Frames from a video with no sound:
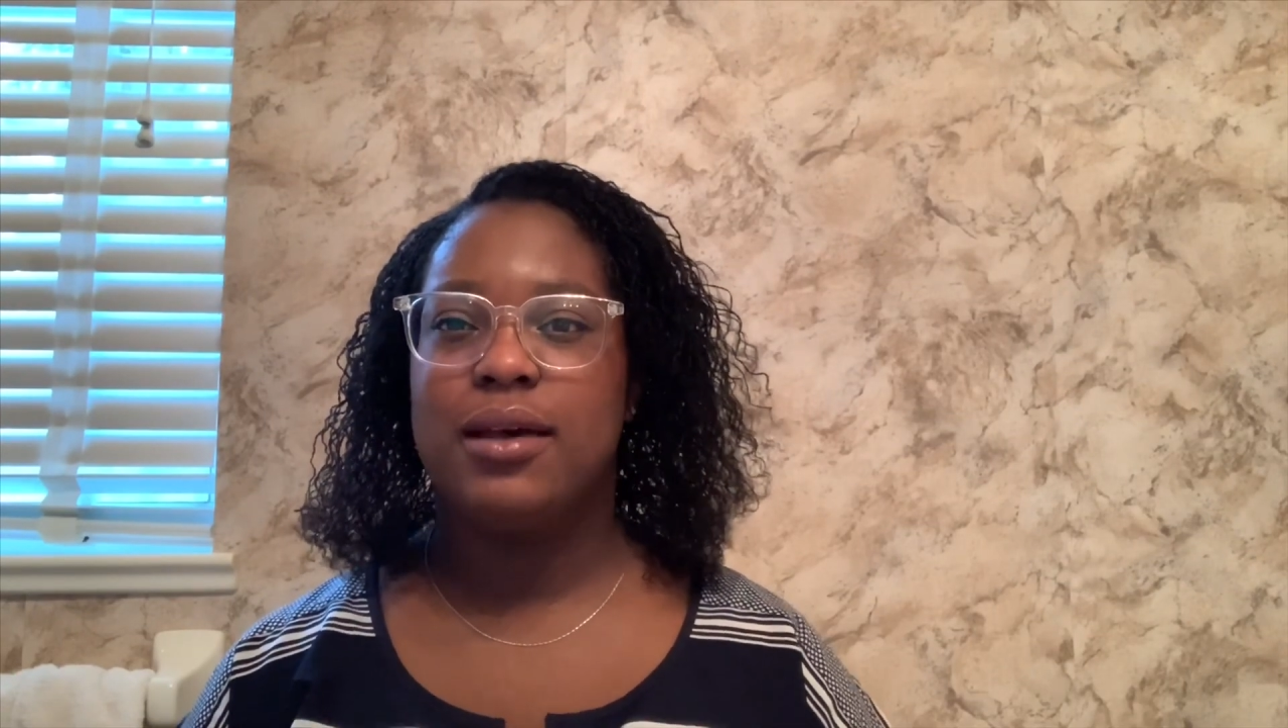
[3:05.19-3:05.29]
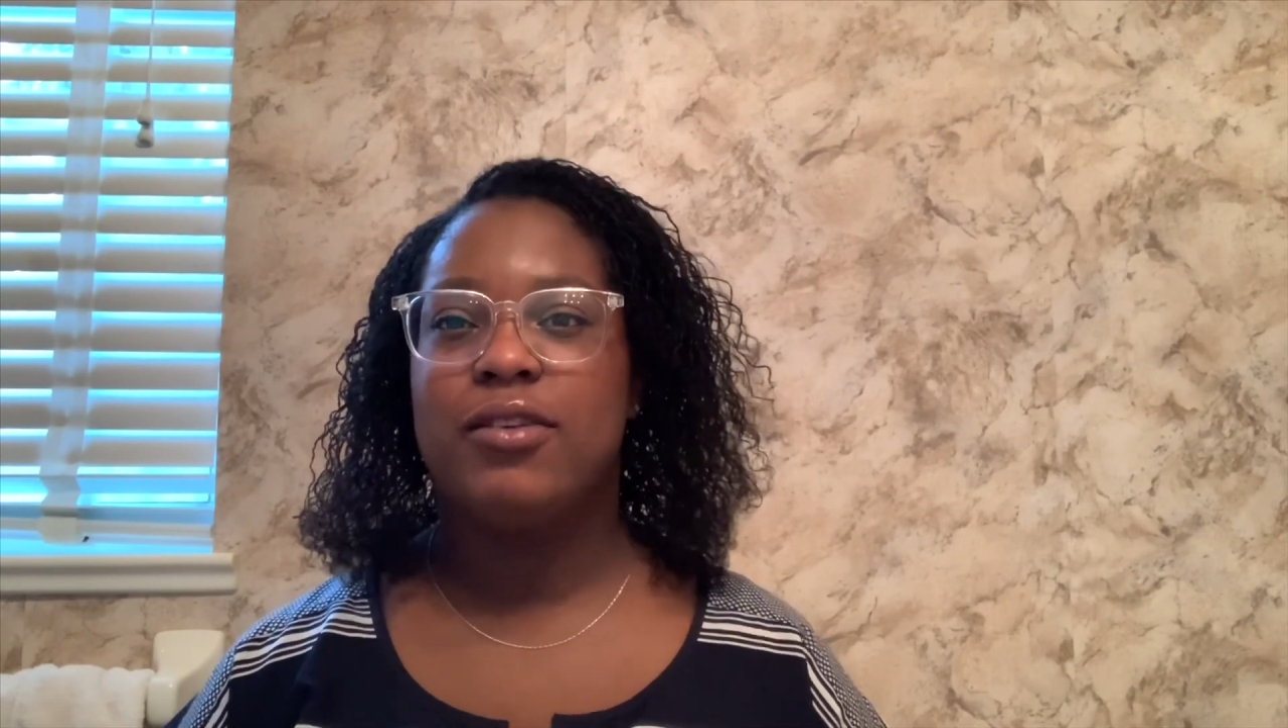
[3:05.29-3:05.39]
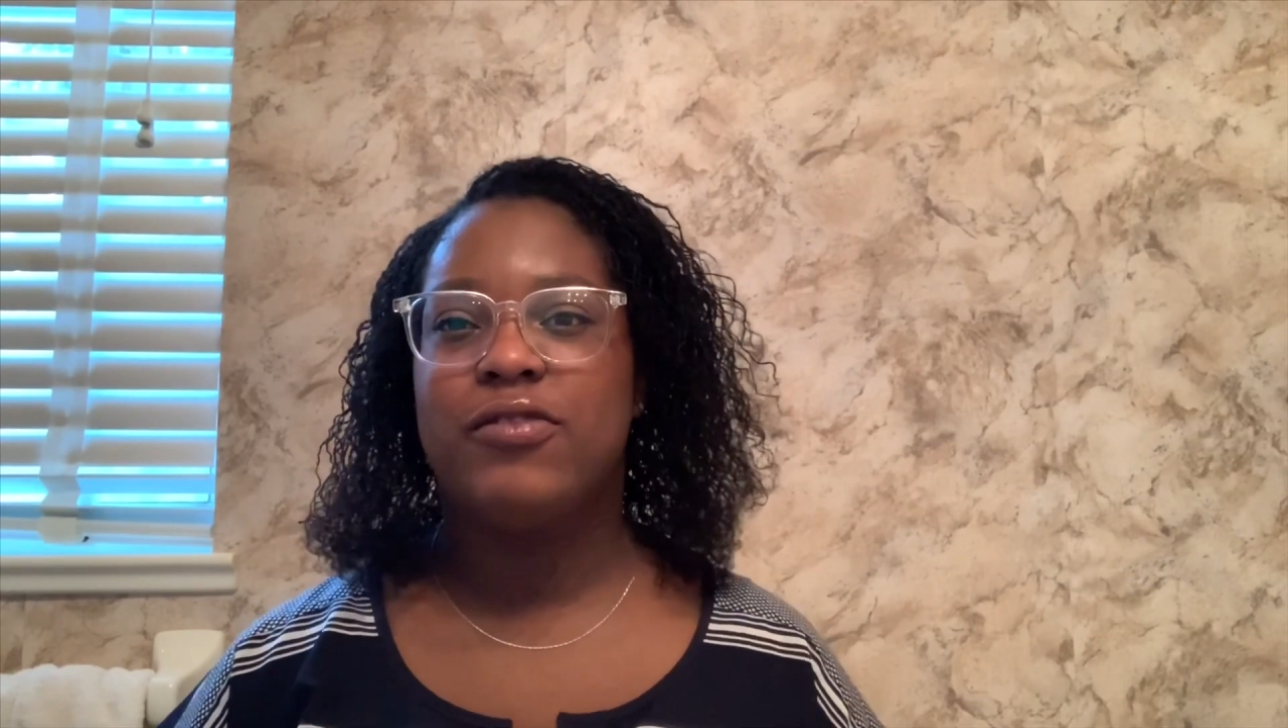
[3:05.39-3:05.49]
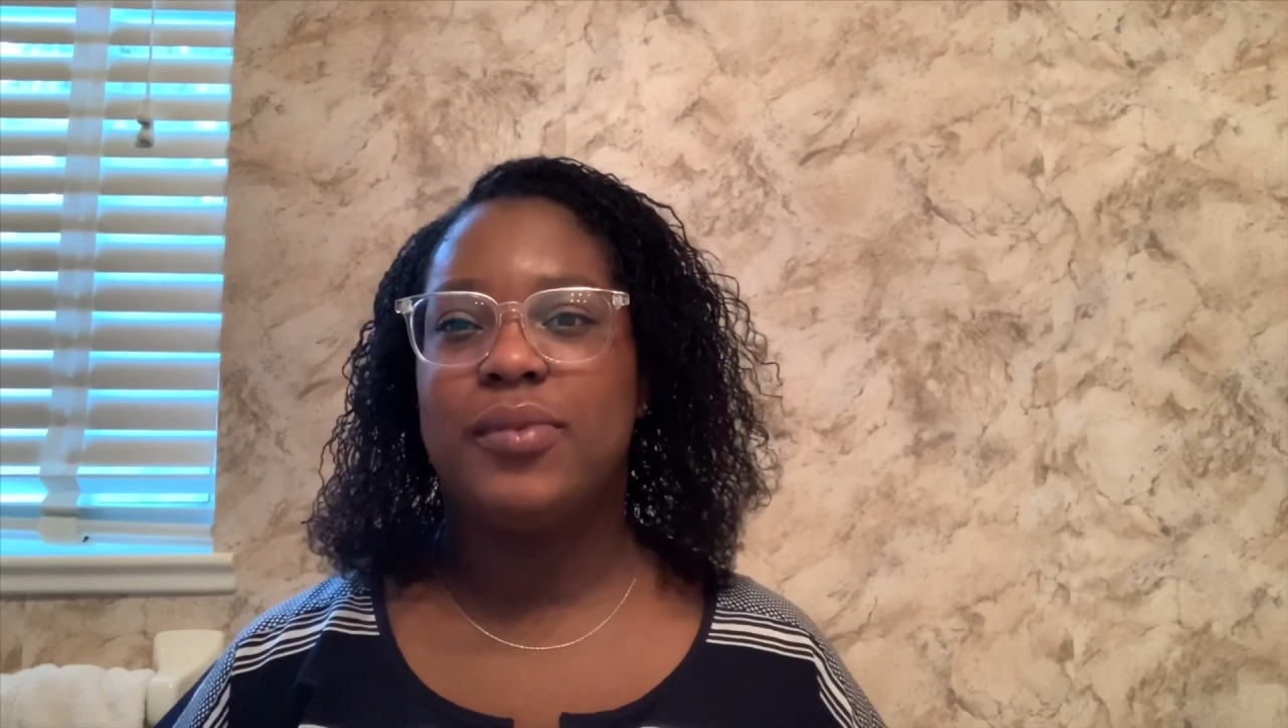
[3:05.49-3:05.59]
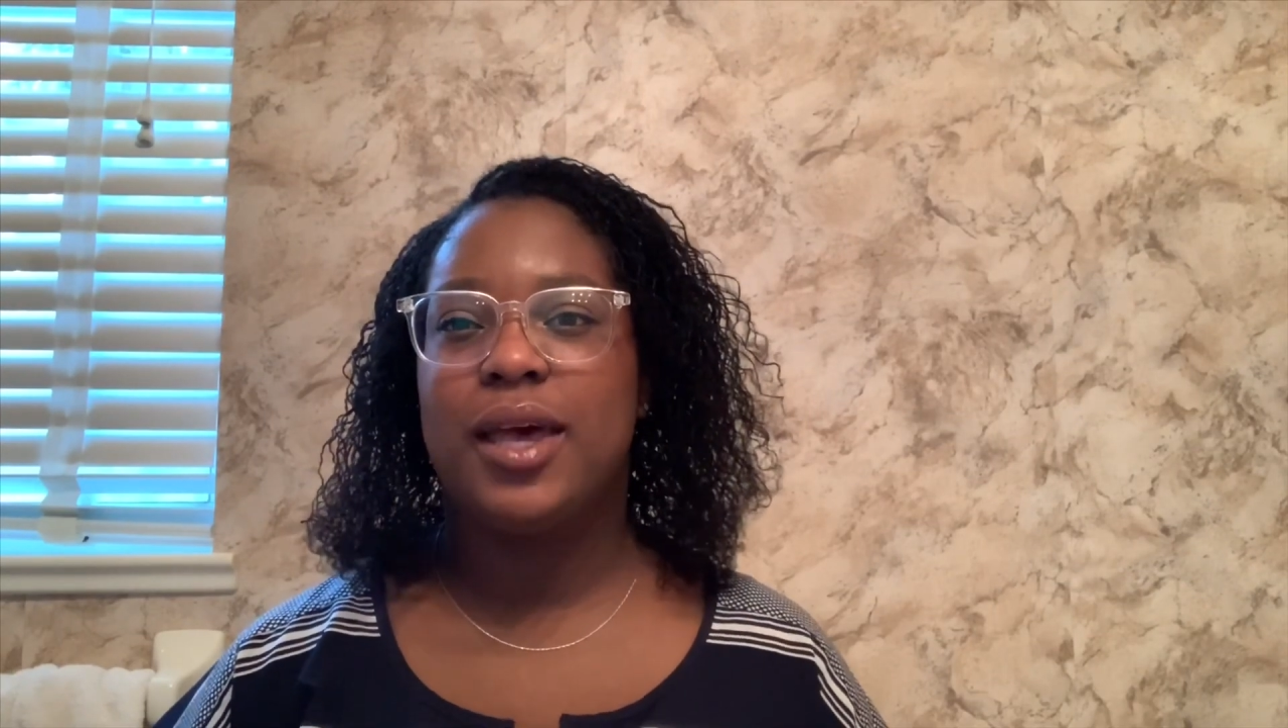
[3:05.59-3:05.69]

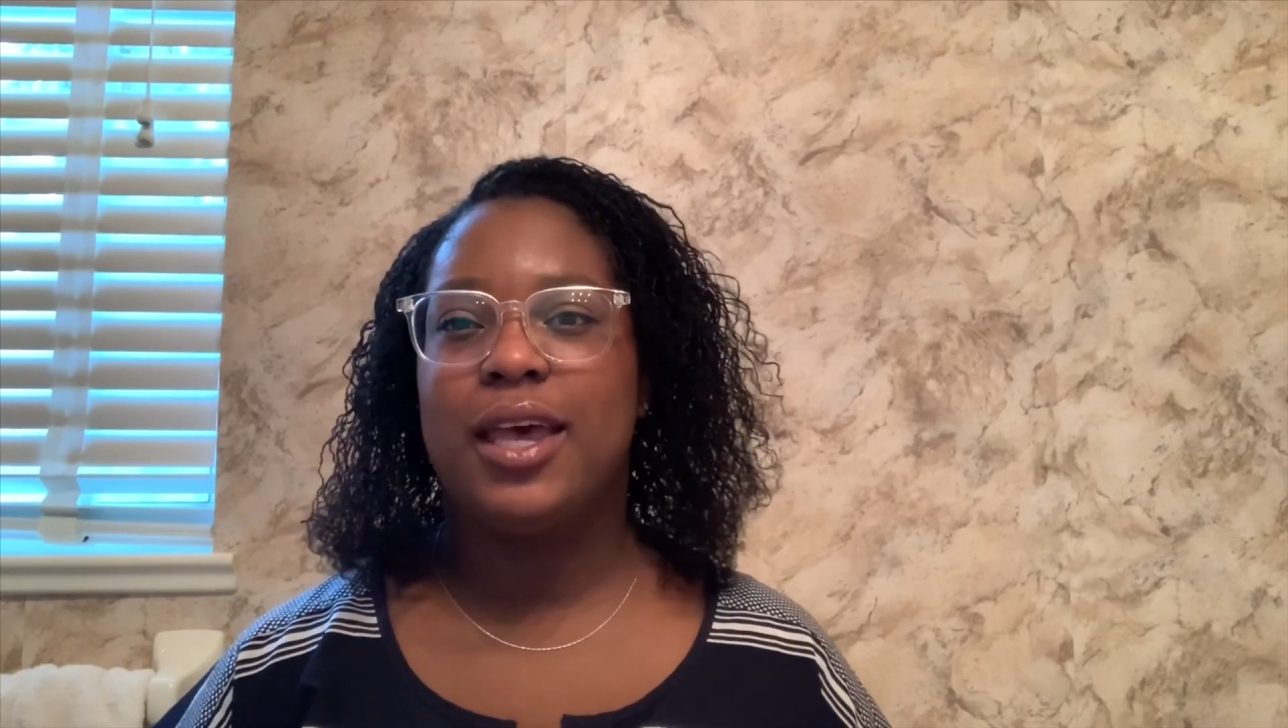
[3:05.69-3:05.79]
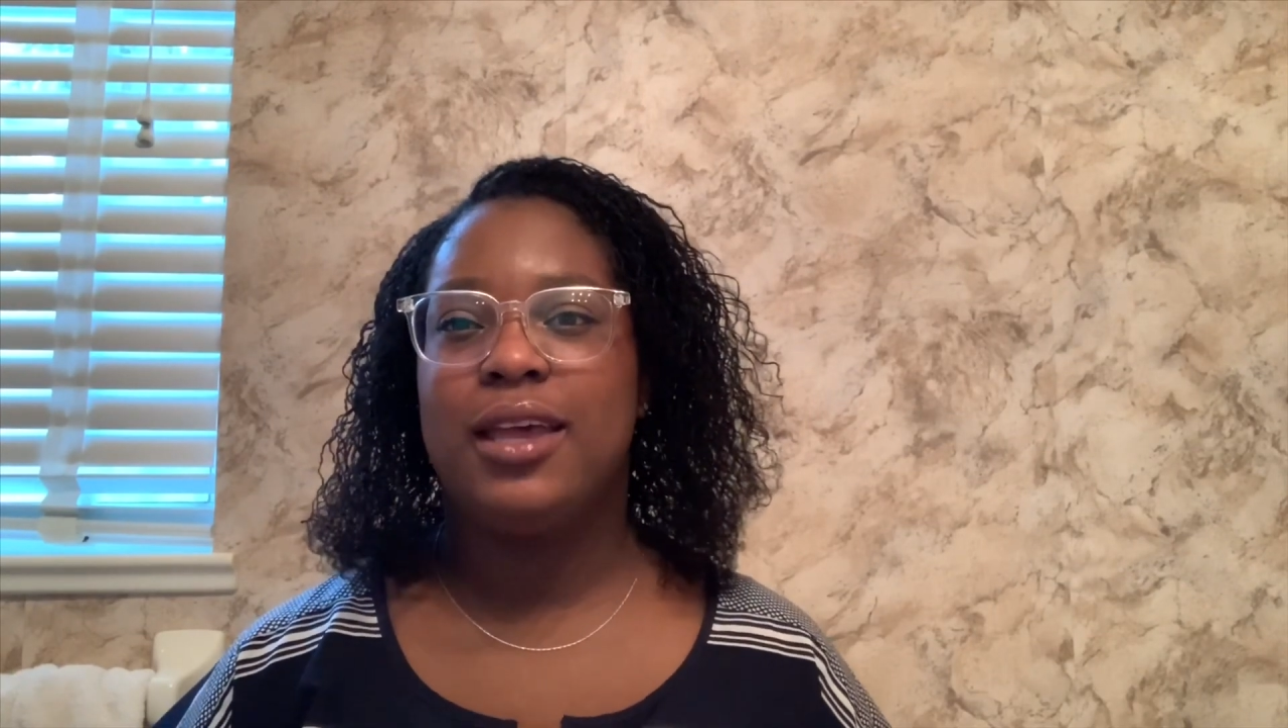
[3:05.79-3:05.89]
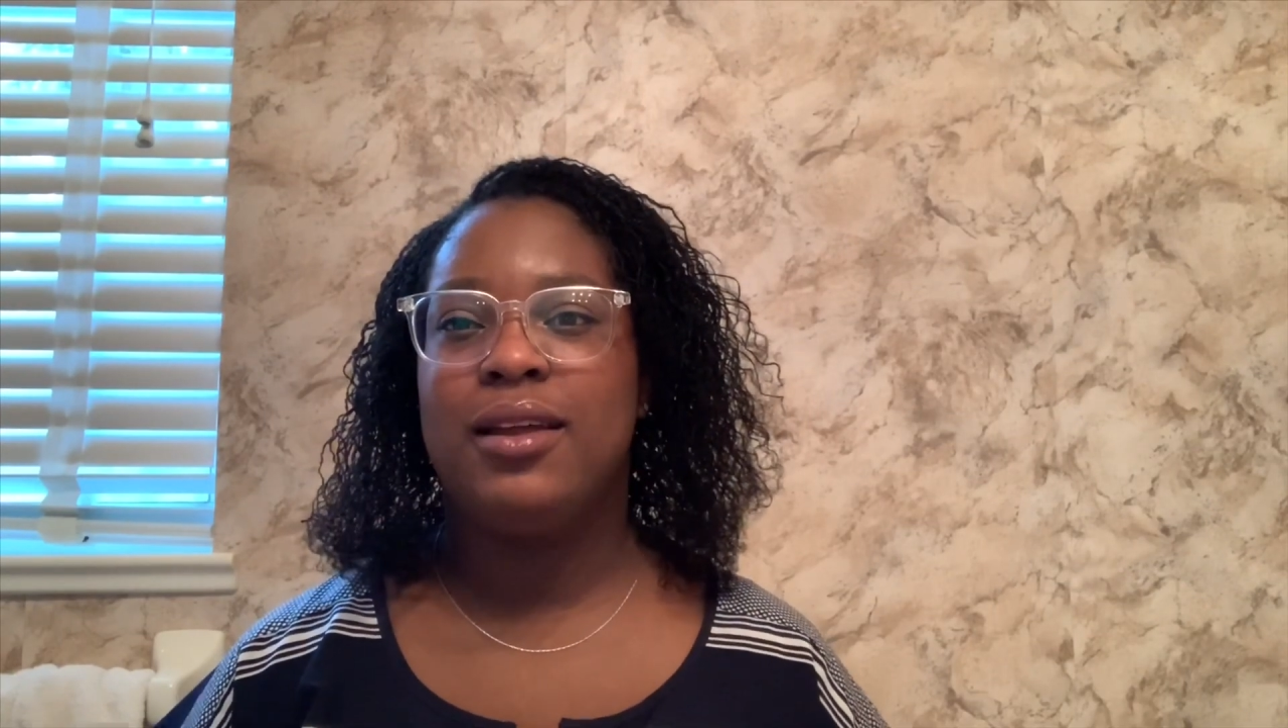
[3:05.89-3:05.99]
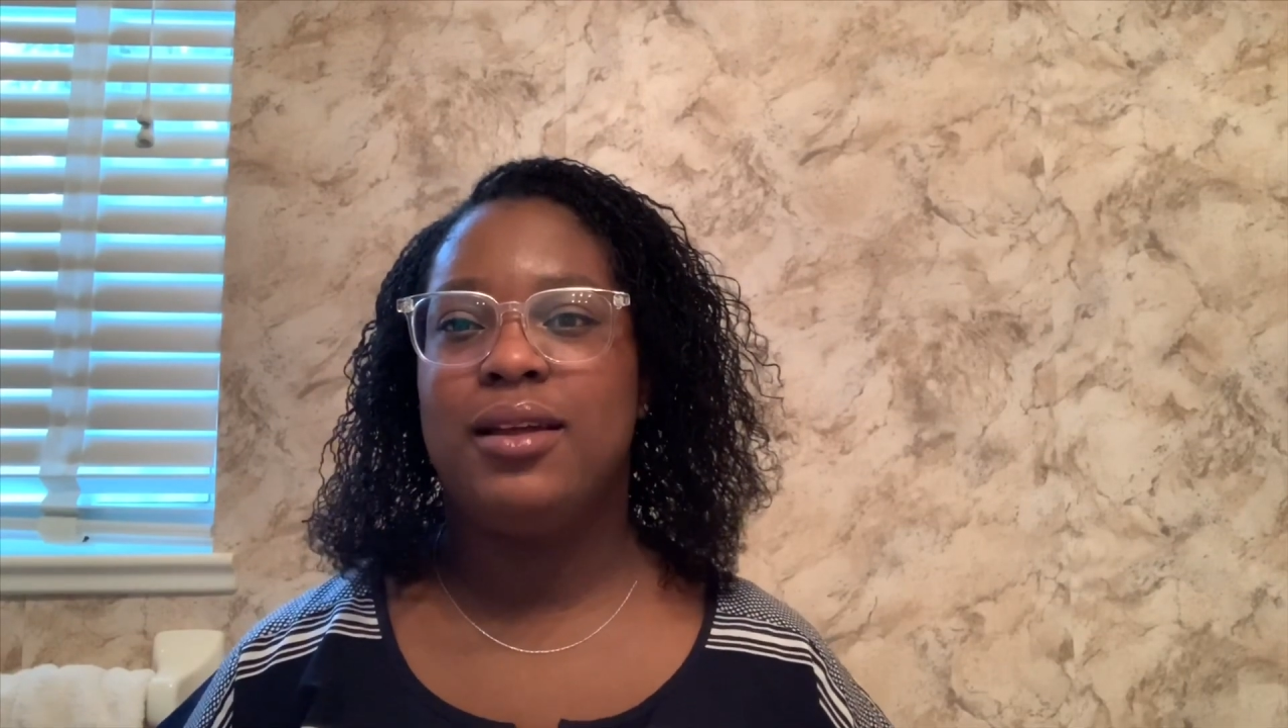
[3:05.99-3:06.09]
of my